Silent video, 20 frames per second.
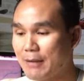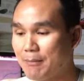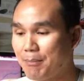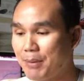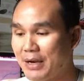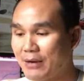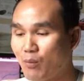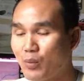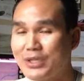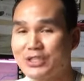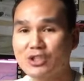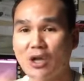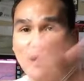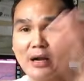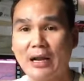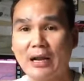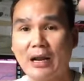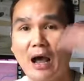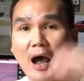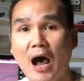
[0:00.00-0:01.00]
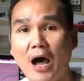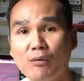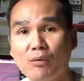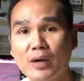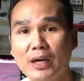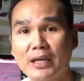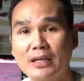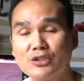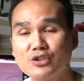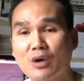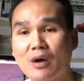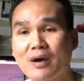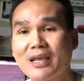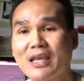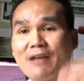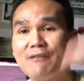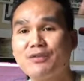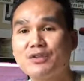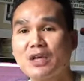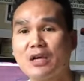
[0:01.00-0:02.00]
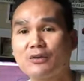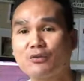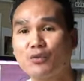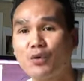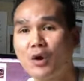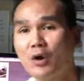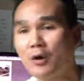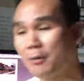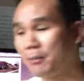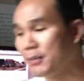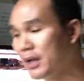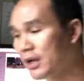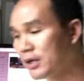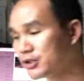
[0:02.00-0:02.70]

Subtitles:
But we start at 100, so it gives us room